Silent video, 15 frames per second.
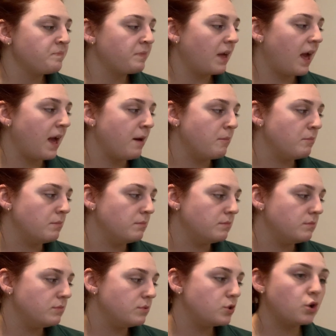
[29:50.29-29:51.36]

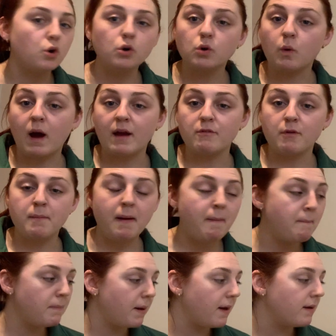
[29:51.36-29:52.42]
don't quite
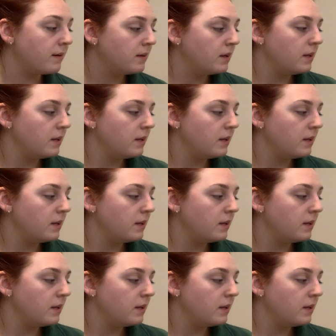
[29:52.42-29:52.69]
remember,